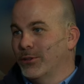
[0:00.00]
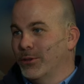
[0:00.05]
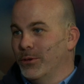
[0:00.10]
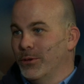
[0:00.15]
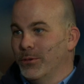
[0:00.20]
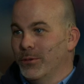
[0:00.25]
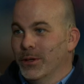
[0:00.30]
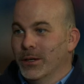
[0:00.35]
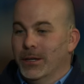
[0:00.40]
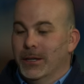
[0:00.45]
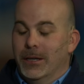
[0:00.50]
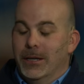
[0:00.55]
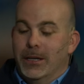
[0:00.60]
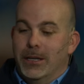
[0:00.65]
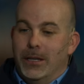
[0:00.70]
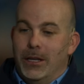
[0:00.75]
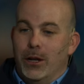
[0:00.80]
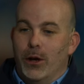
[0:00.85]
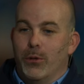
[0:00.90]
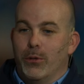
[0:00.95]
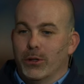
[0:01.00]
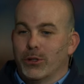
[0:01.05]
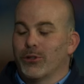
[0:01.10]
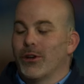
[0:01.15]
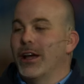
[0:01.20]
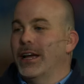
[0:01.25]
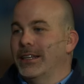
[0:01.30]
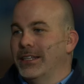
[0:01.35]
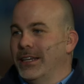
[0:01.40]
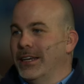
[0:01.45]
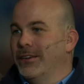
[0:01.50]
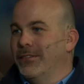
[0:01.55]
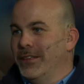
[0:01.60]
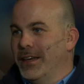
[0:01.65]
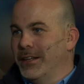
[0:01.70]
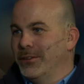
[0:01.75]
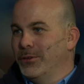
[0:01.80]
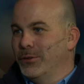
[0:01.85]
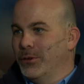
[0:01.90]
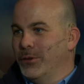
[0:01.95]
So, you know, we're trying to give
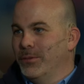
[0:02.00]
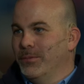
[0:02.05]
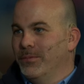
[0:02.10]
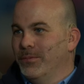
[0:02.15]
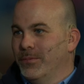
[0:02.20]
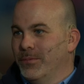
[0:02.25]
that to them.